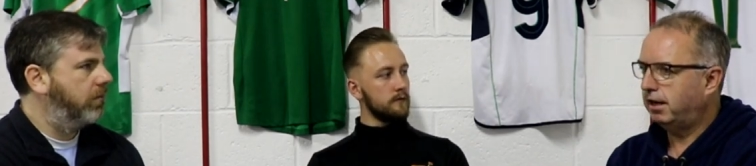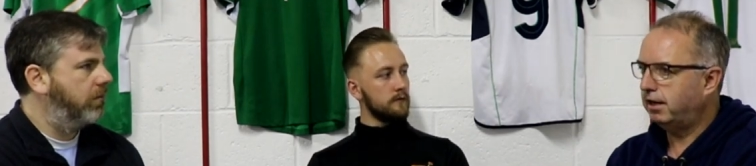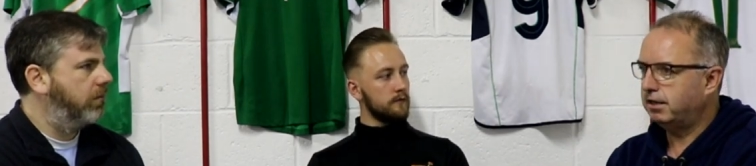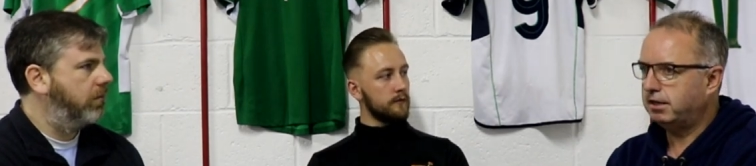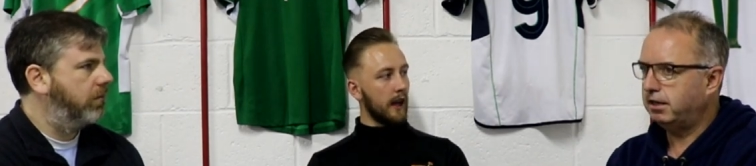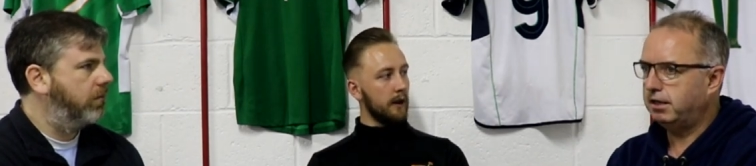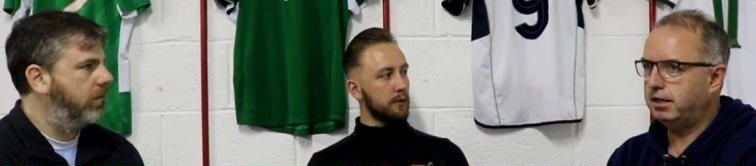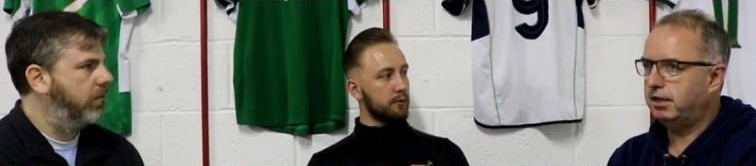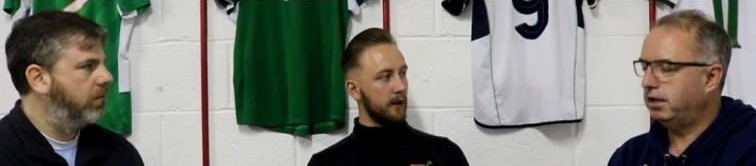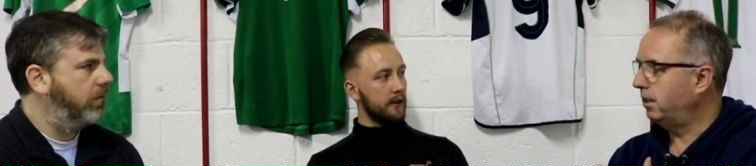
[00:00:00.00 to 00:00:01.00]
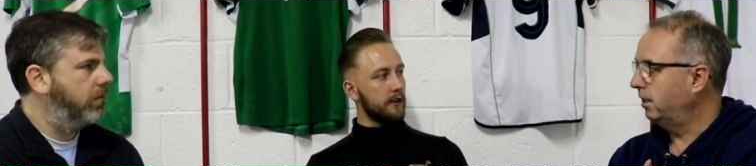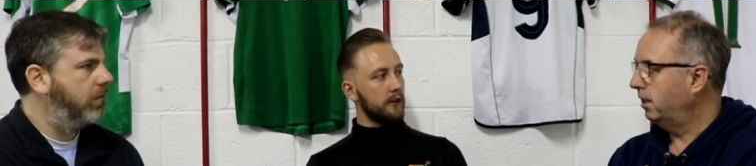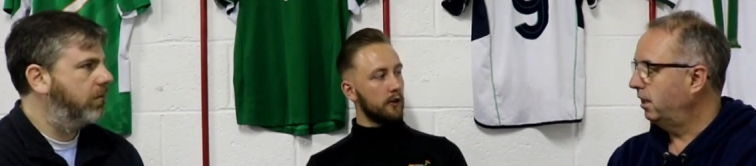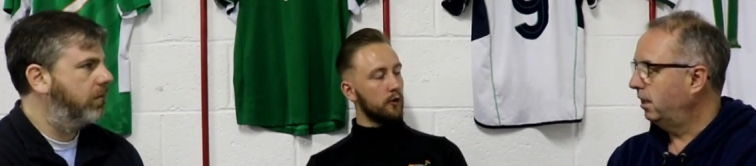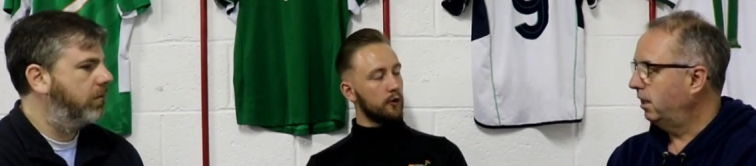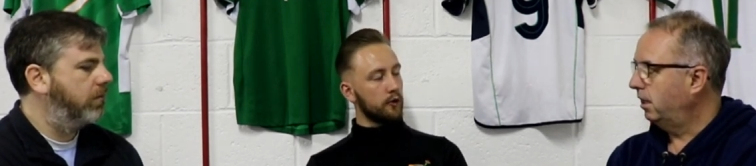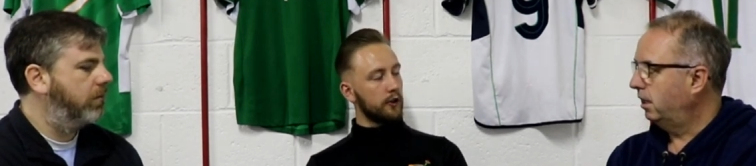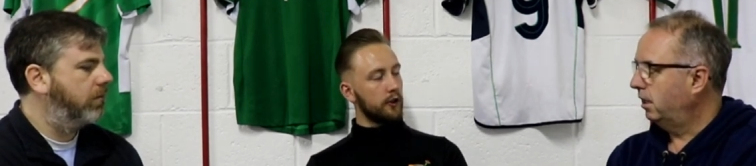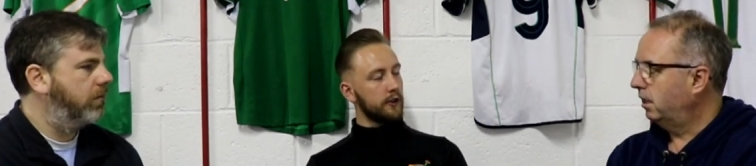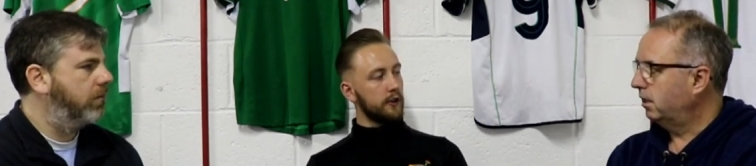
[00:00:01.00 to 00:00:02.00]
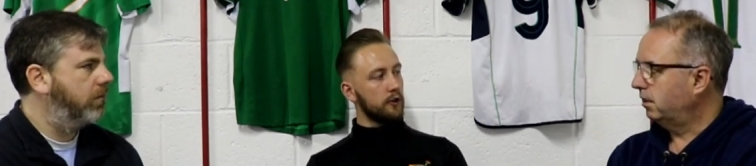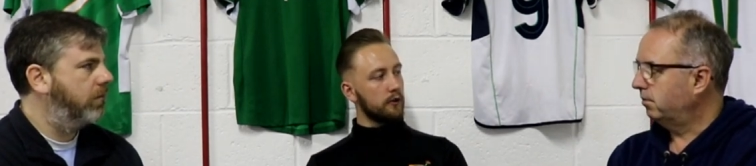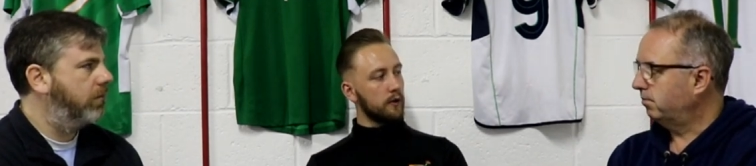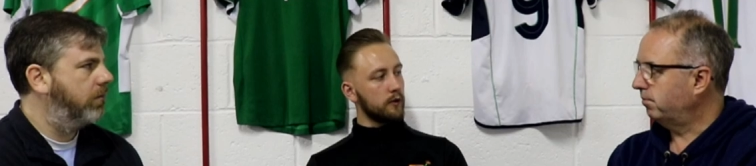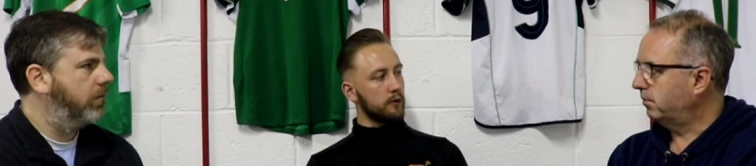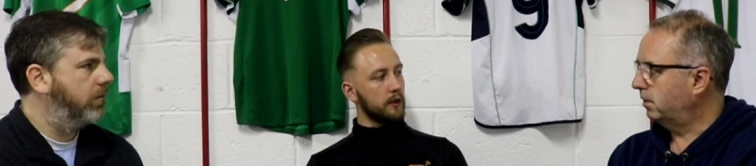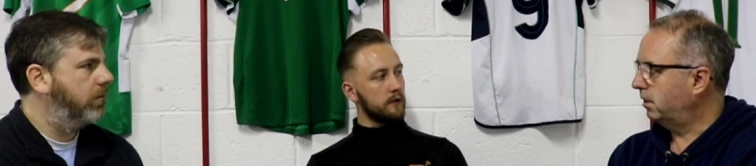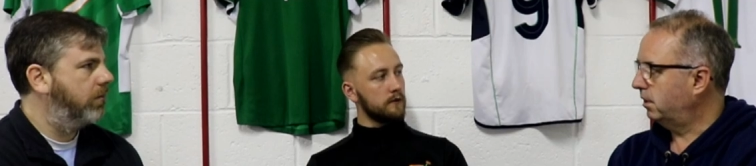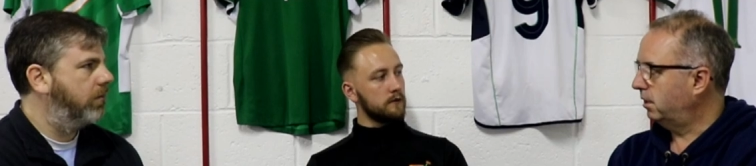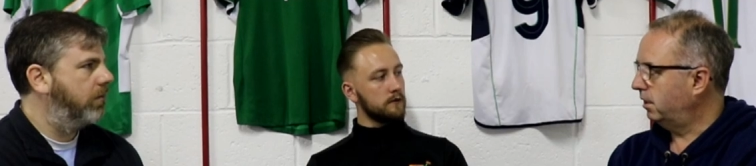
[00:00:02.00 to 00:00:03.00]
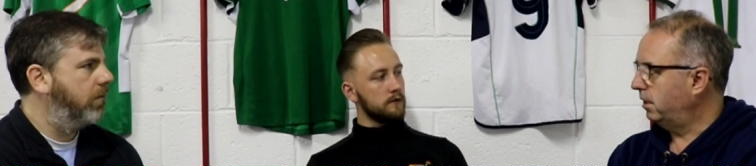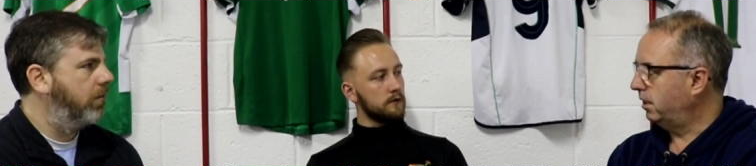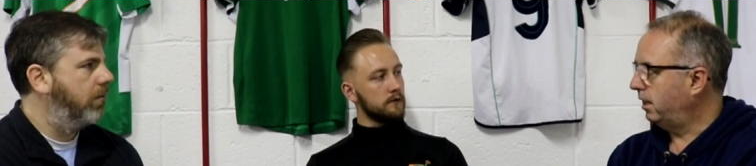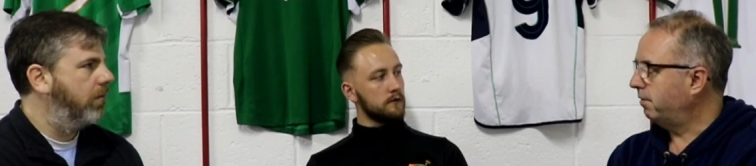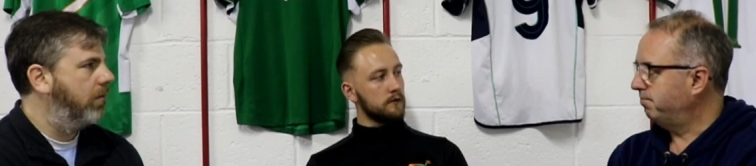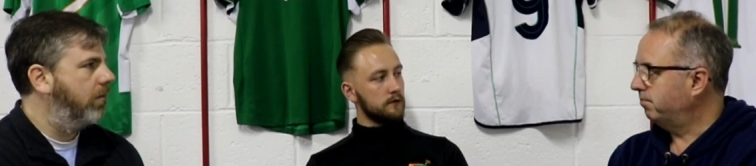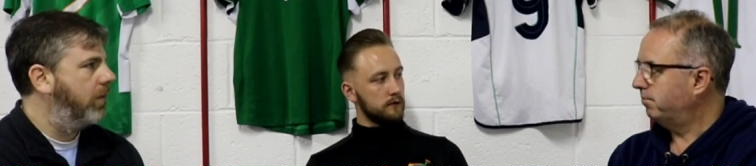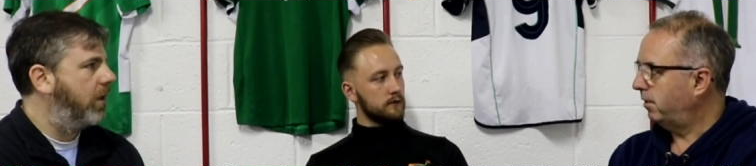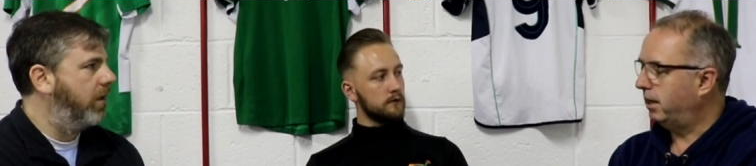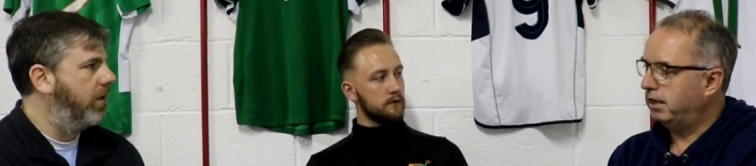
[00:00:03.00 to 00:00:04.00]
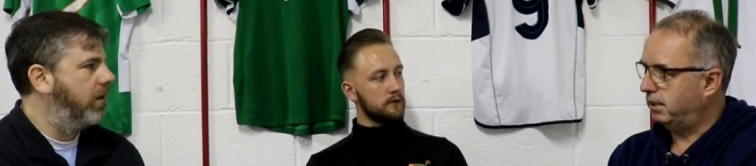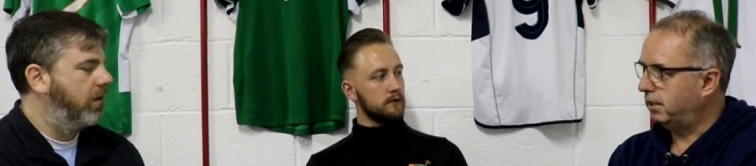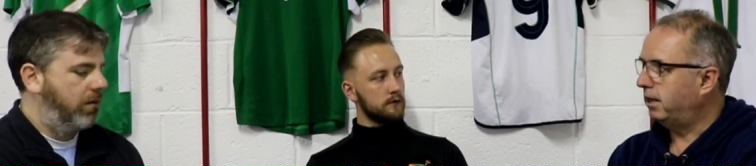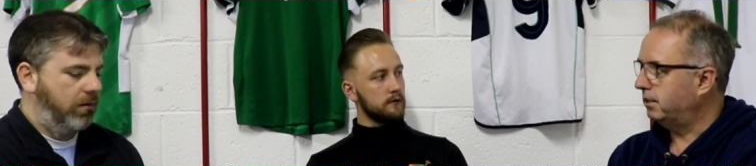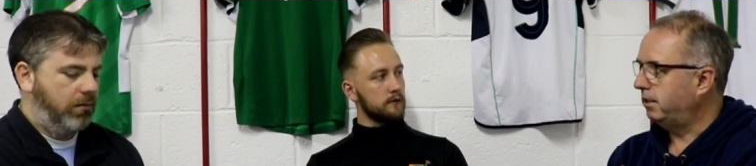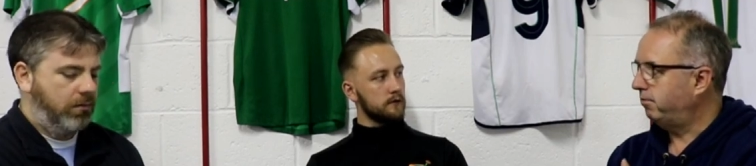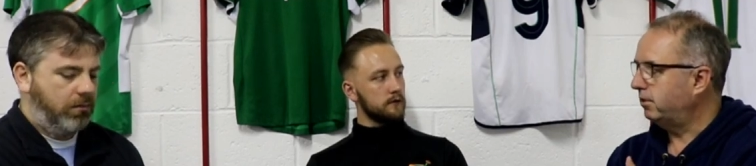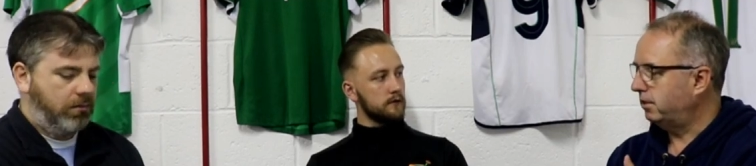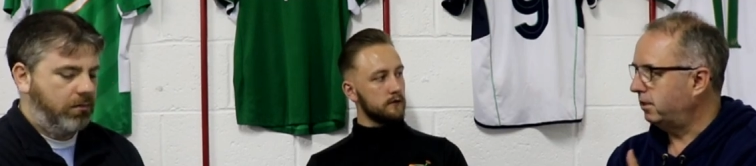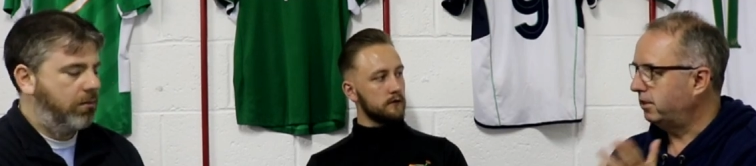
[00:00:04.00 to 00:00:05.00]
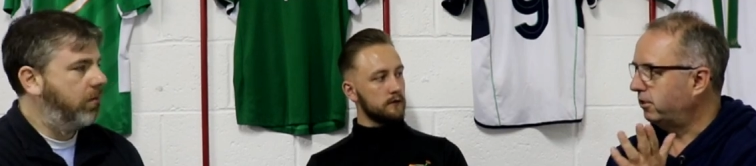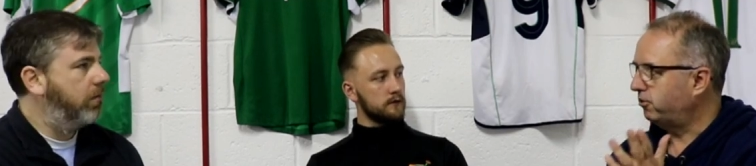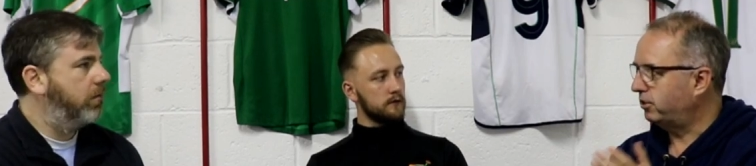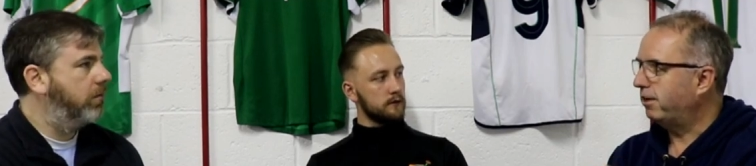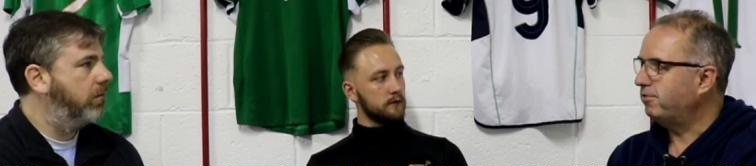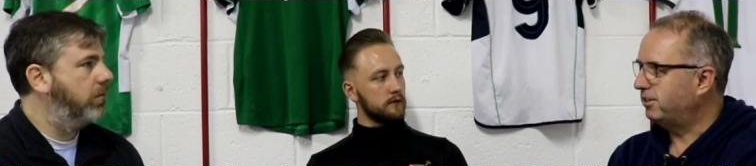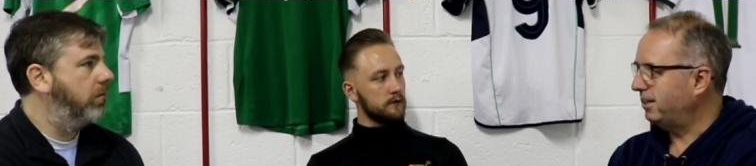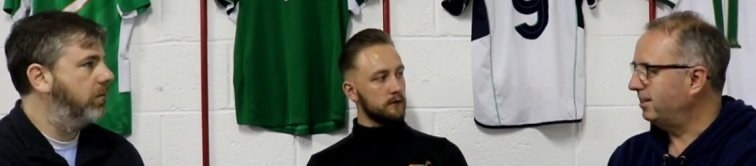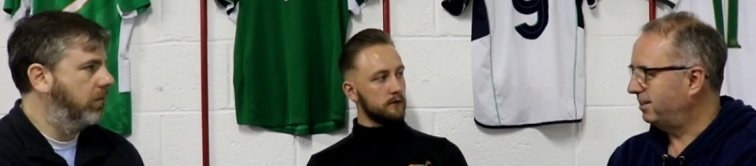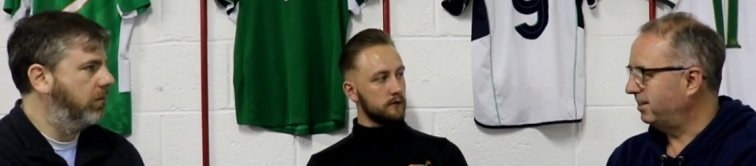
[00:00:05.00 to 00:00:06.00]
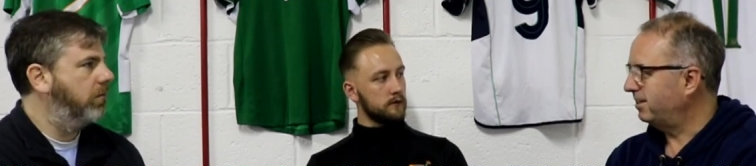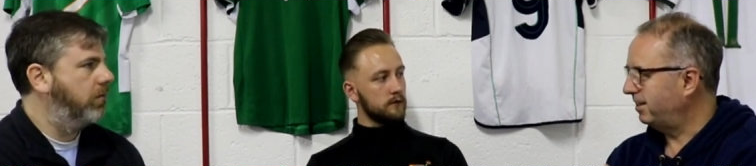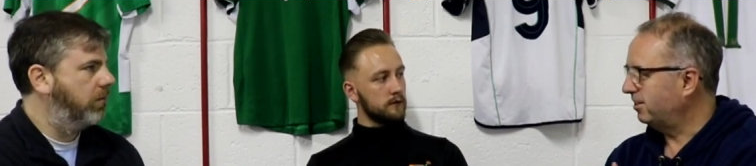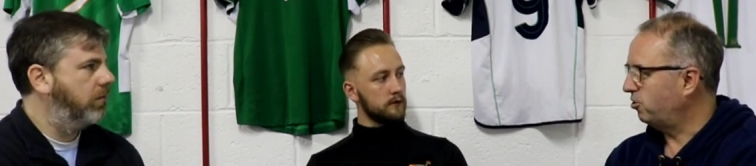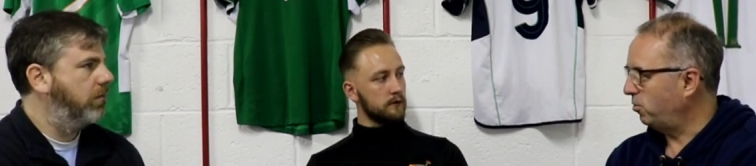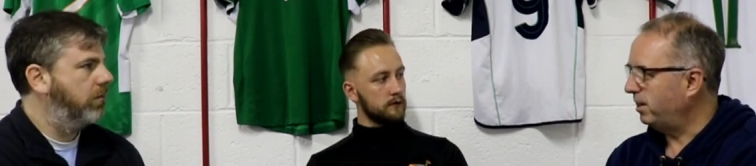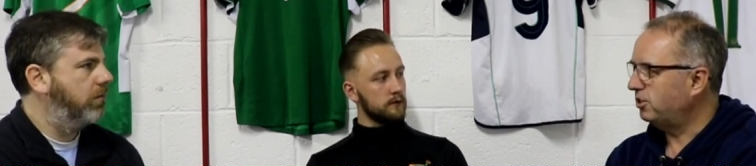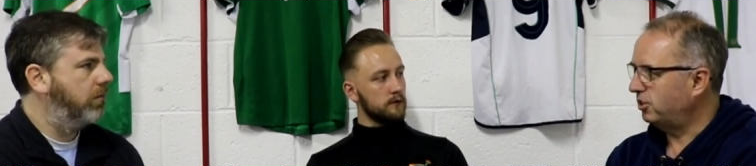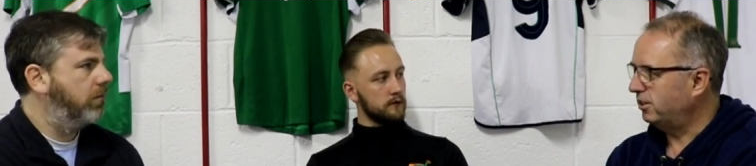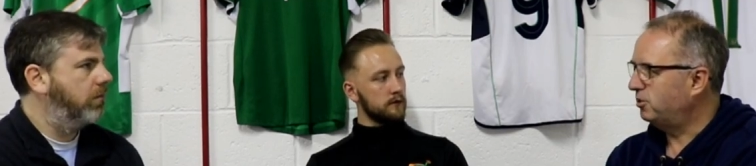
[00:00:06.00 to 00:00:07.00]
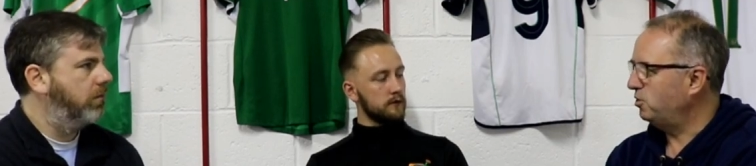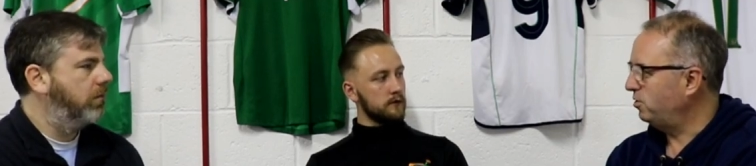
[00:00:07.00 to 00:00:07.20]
Speaker 1: and he was brilliant in the under 19 euros as well yeah and and, and even in the under 17s in, in Croatia two